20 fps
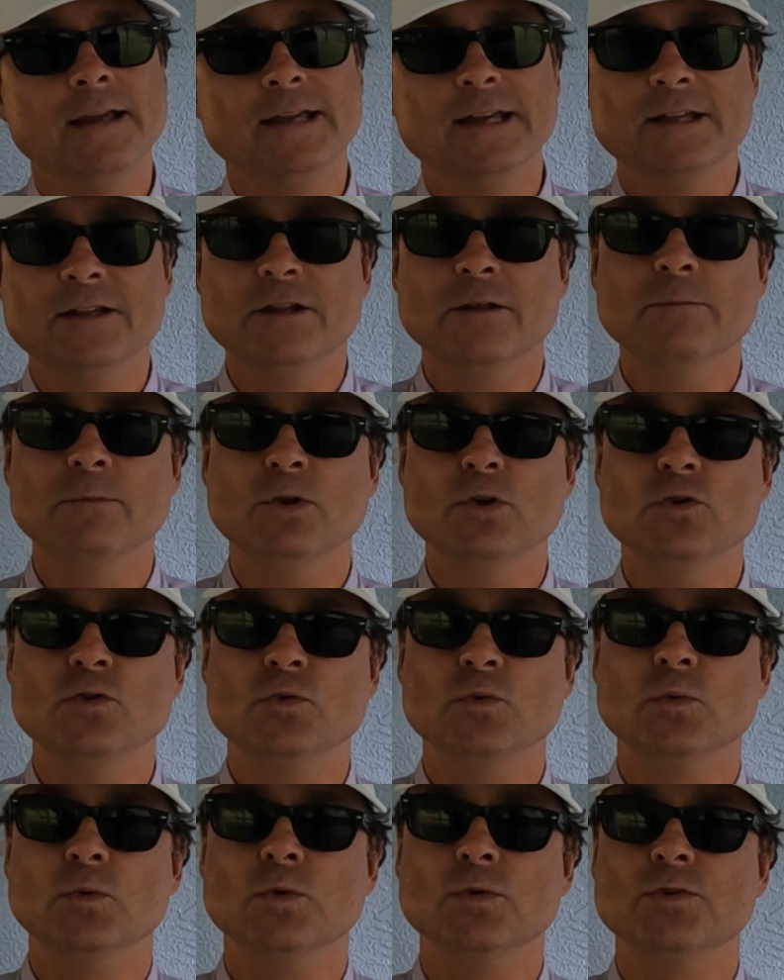in the
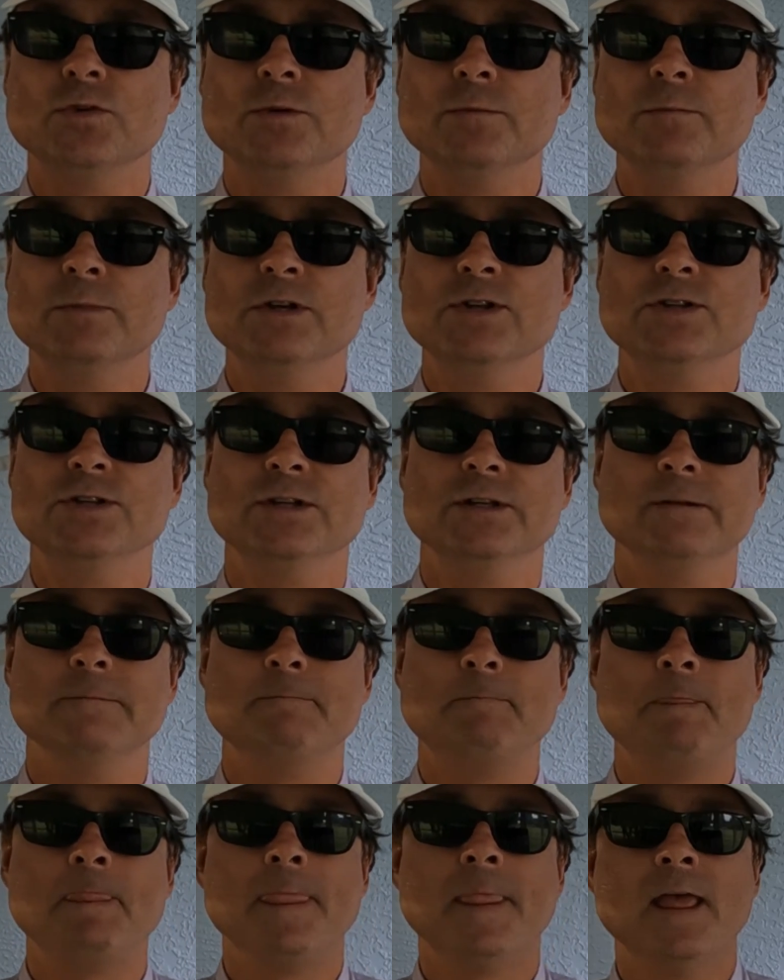mutual submission.
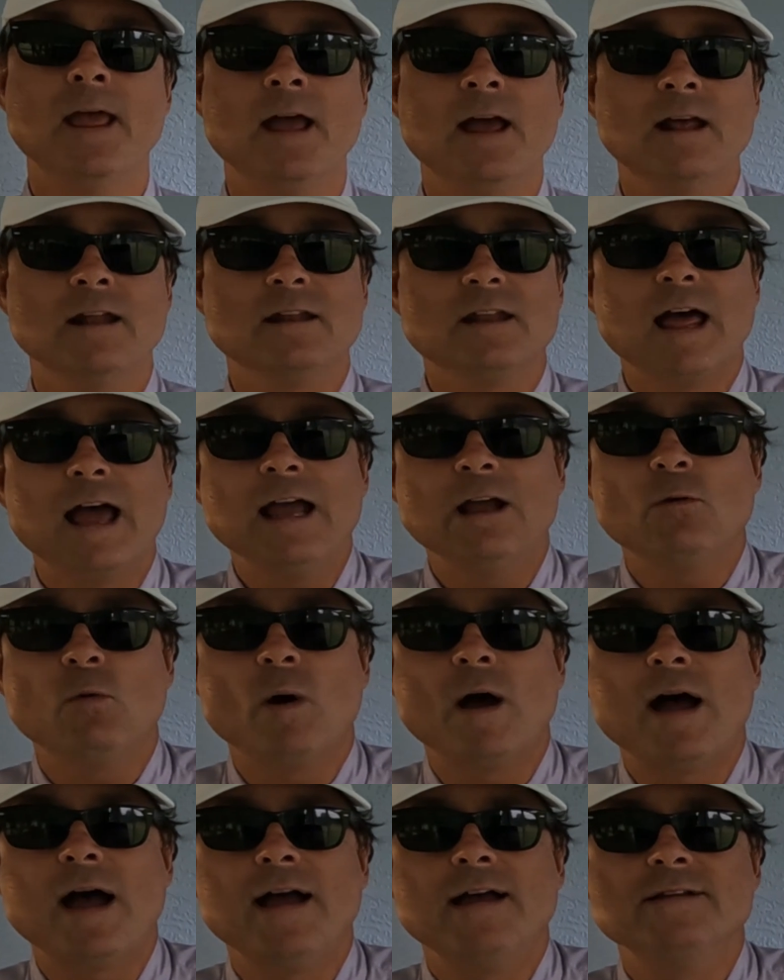
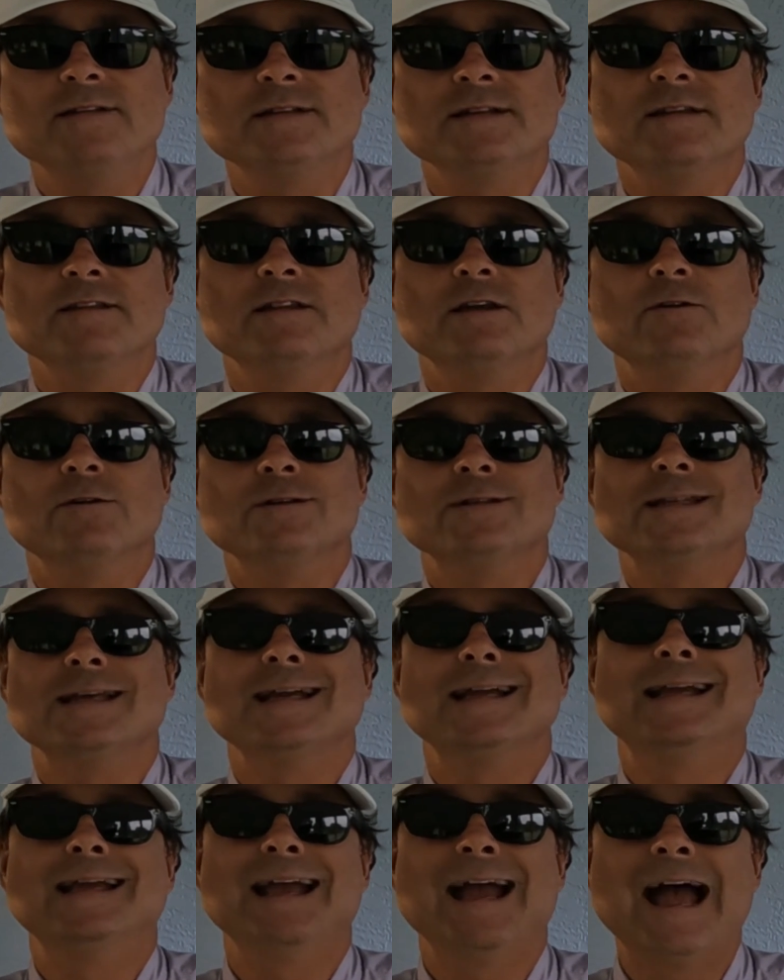Likewise, there is
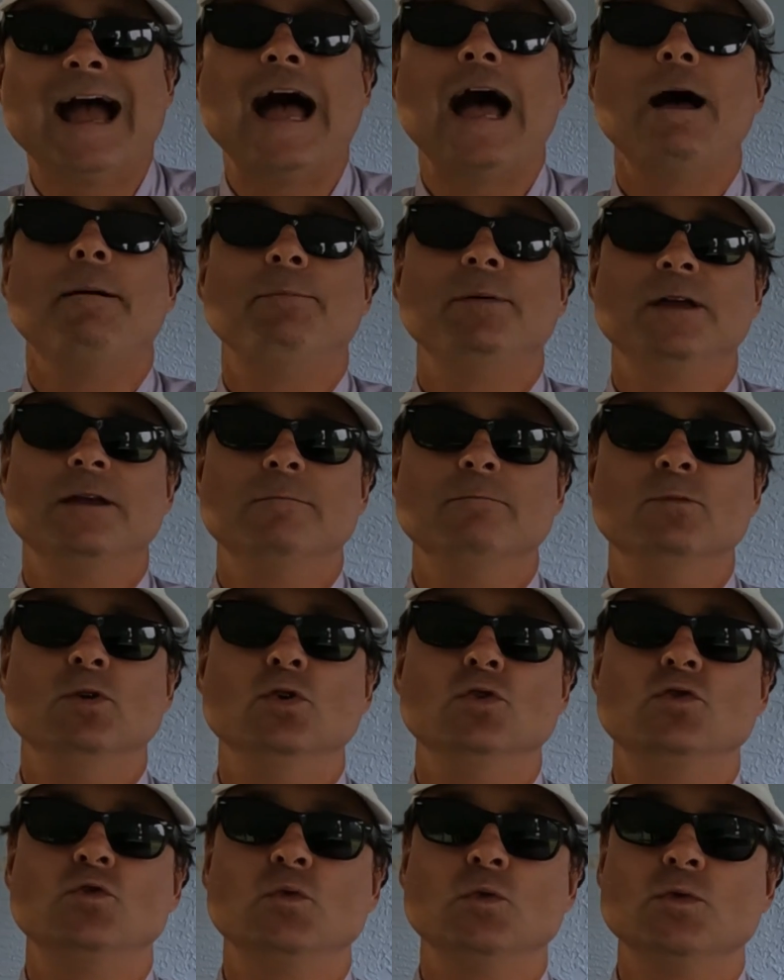a gap in
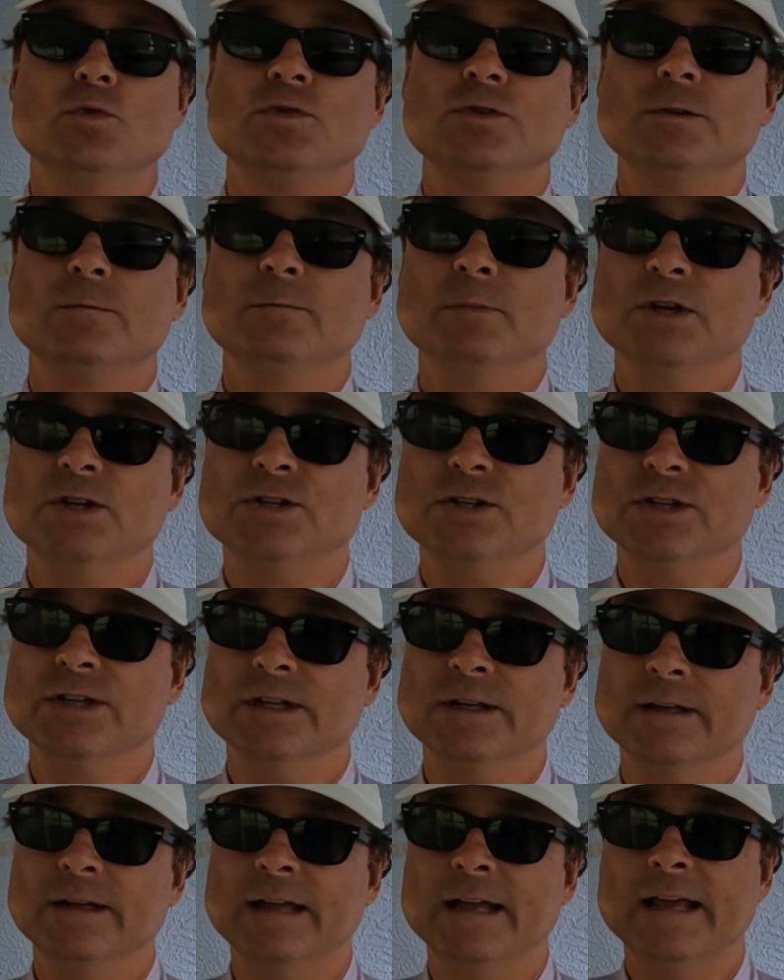mutual
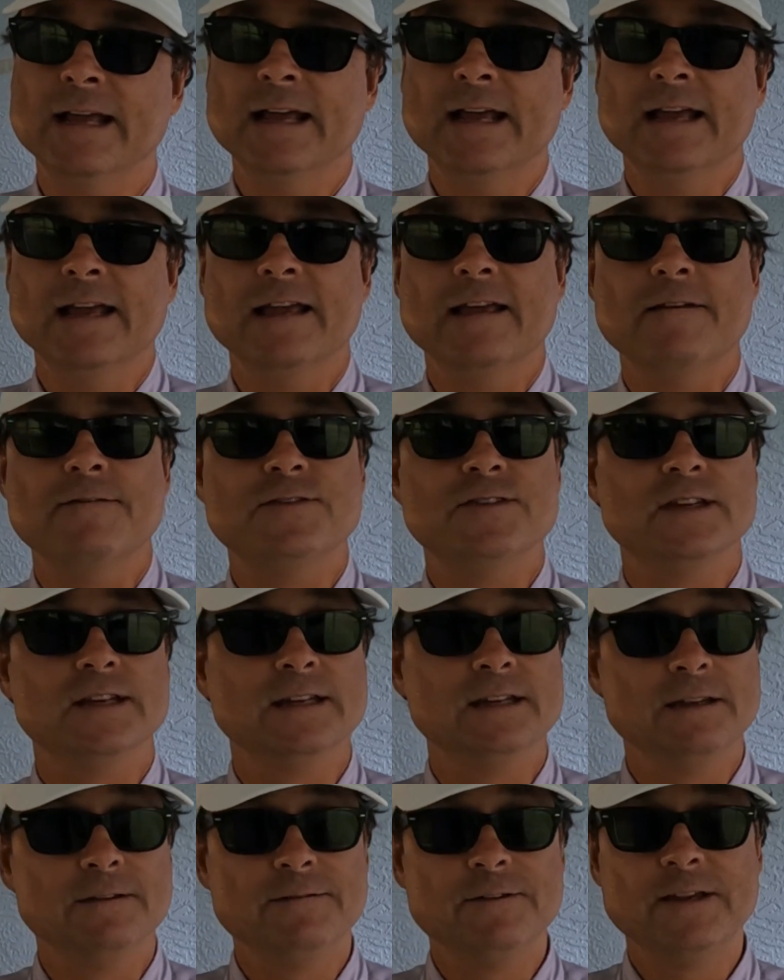submission if
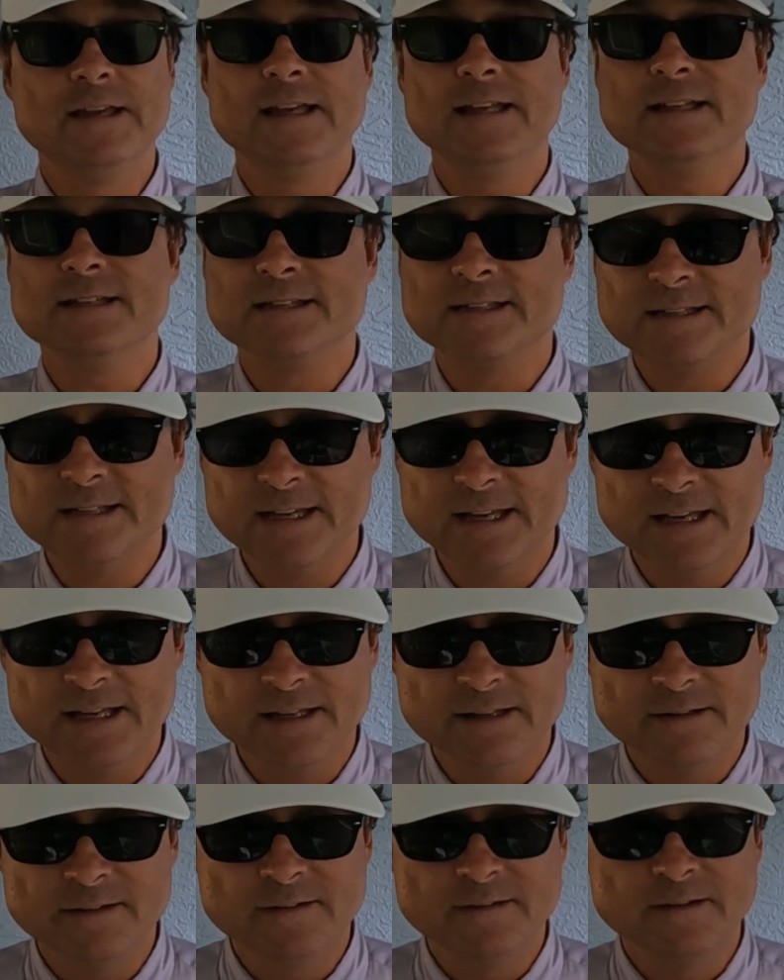significant
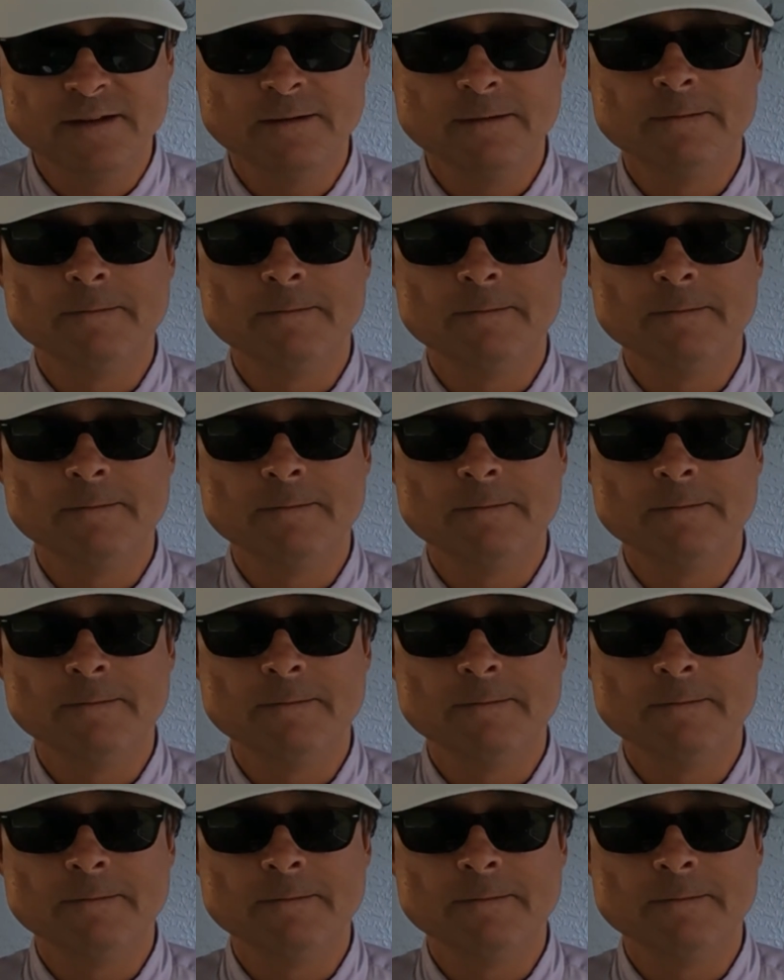sins,